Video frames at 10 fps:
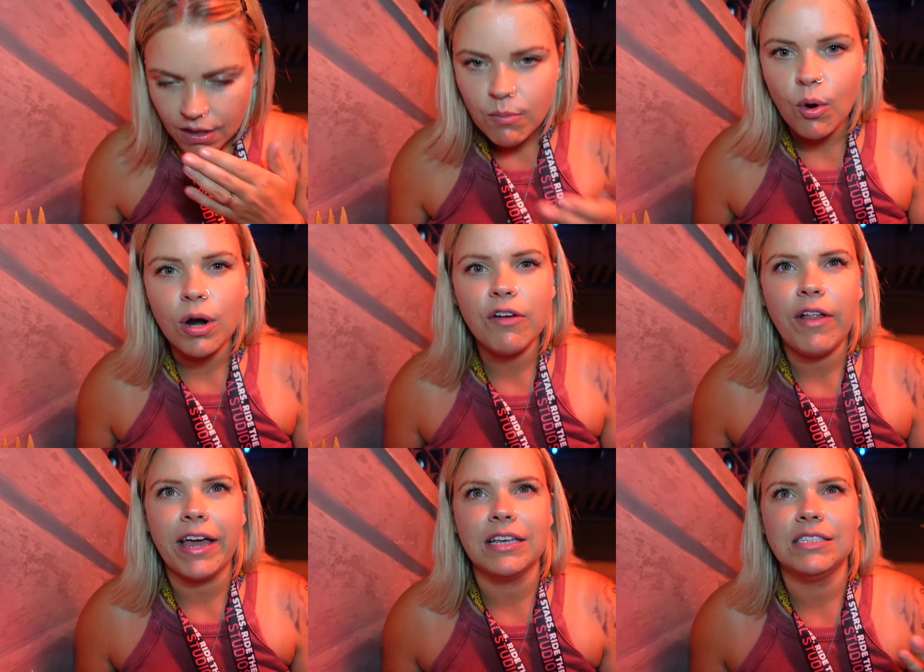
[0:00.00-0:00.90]
more of
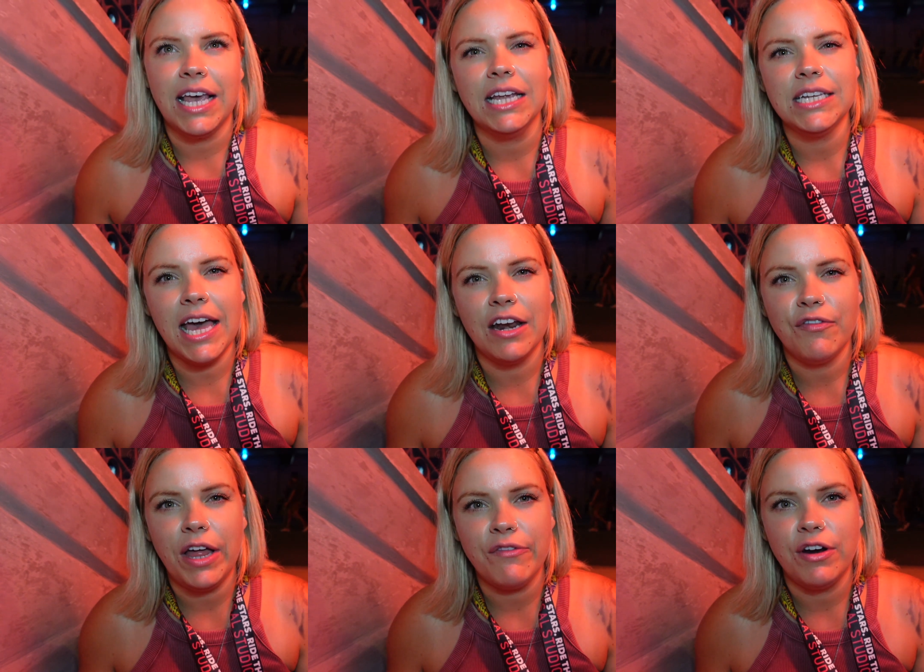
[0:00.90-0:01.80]
like a seitan
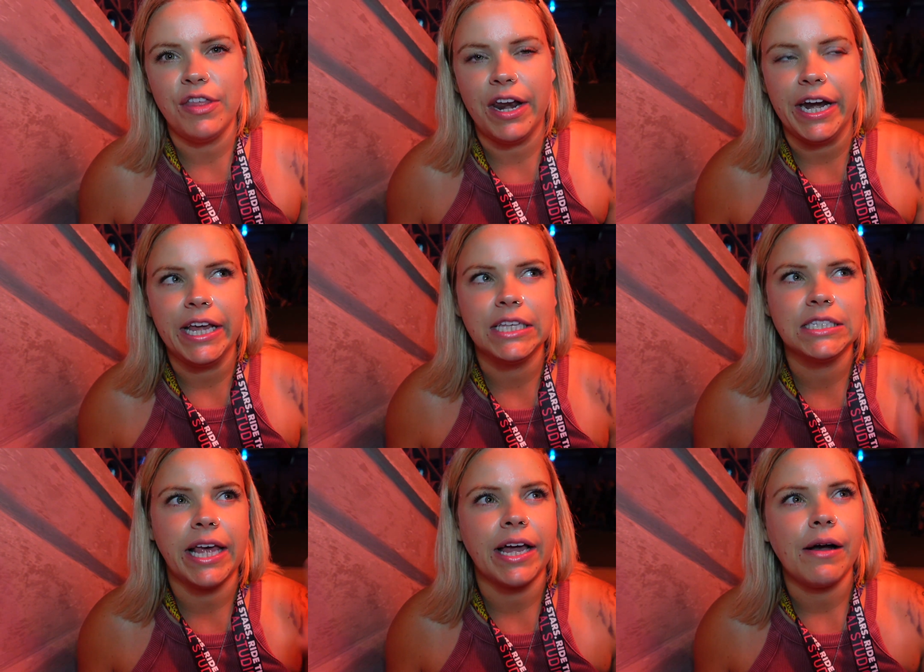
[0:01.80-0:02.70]
flavor than it is
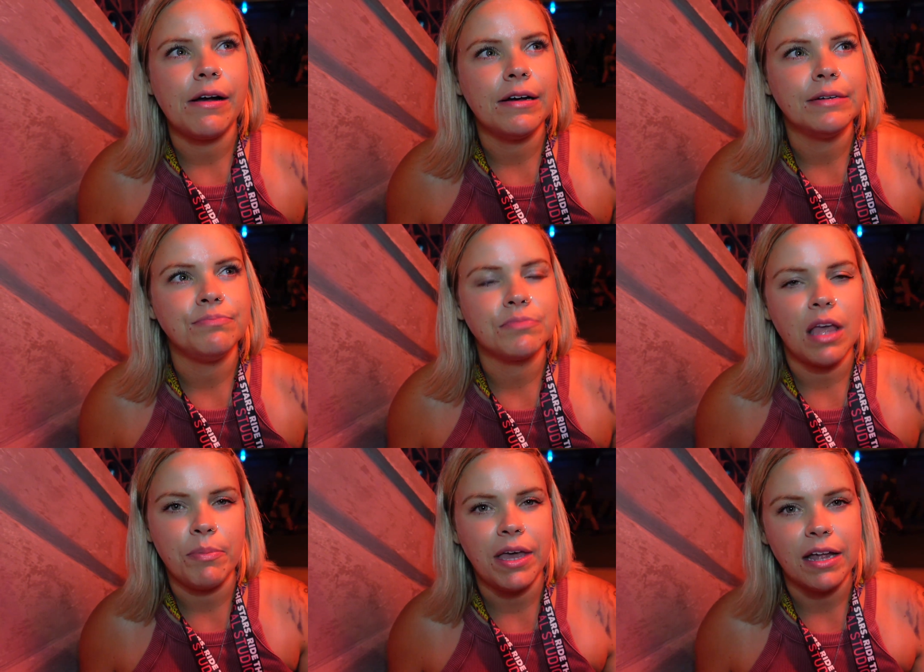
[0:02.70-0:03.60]
like a
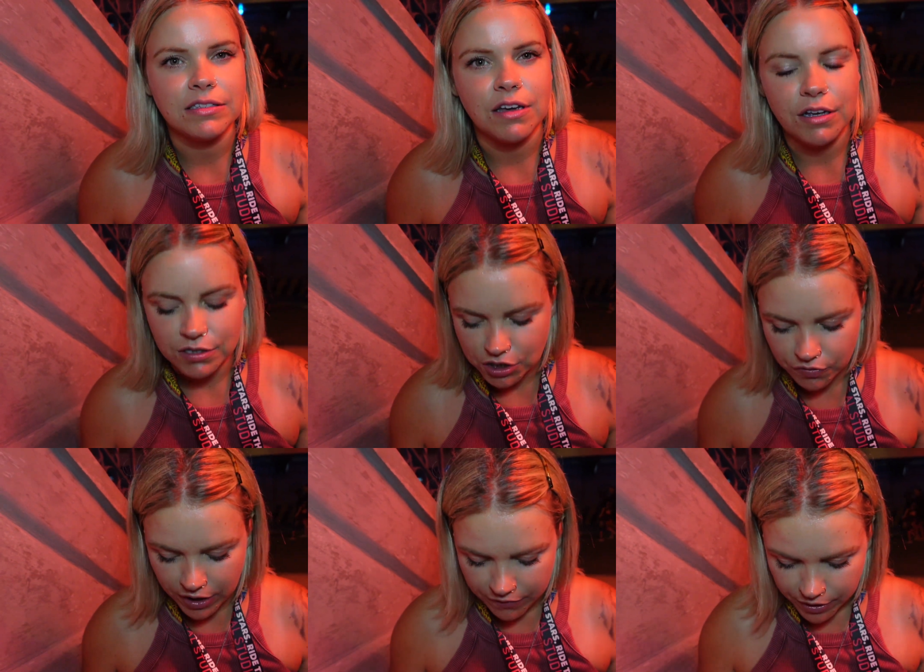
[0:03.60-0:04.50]
Beyond sausage
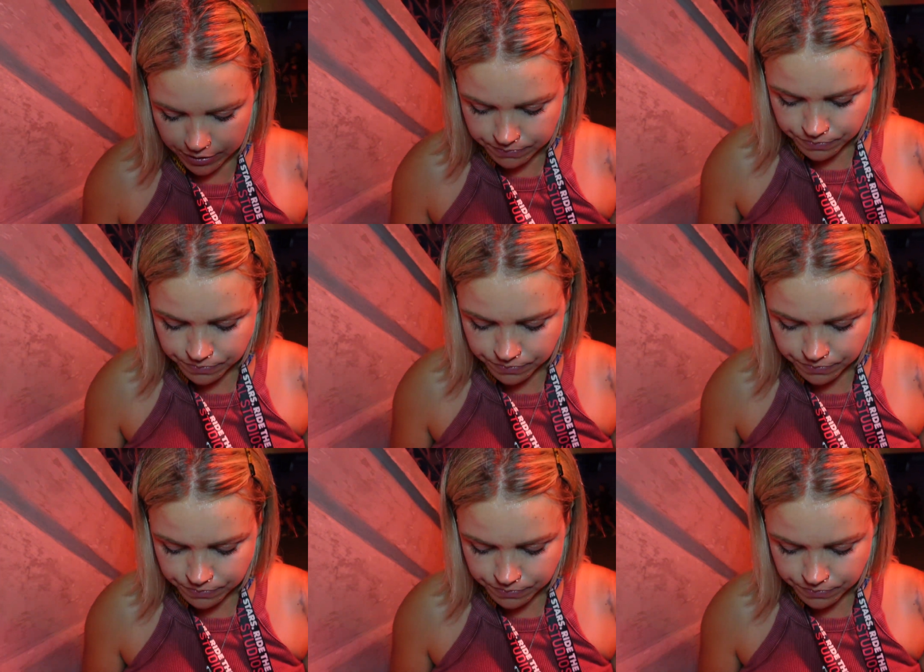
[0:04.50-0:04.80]
flavor.